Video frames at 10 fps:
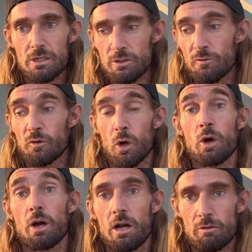you've got
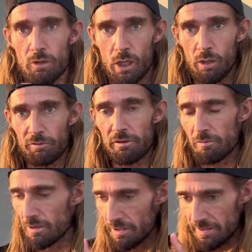a recovery
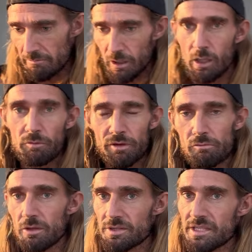run, and that recovery
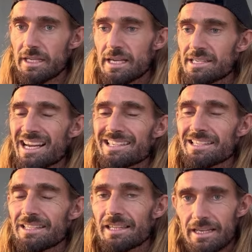run stays as
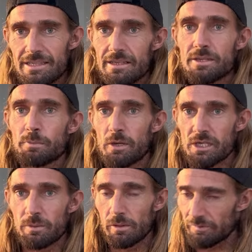light as
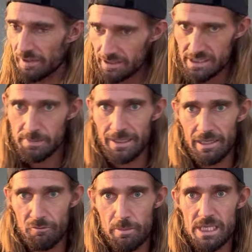possible. If that needs to be
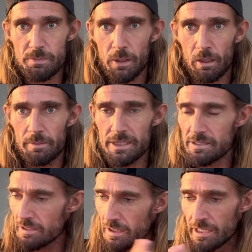11 minutes per
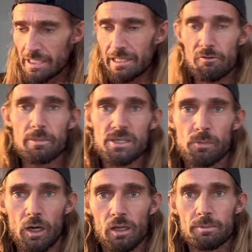kilometer, 11 minutes
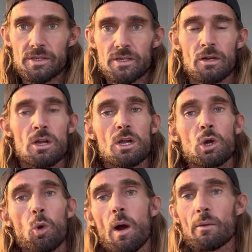per kilometer.
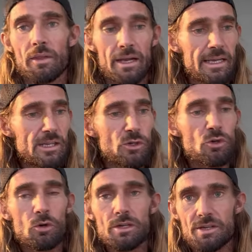Go out there,
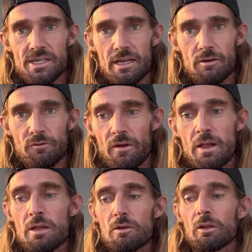enjoy yourself,
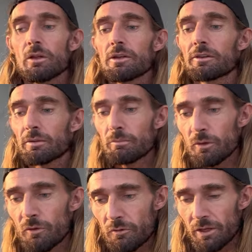learn to
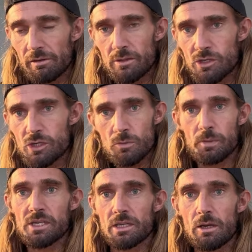move over the ground
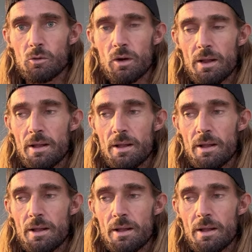super slow,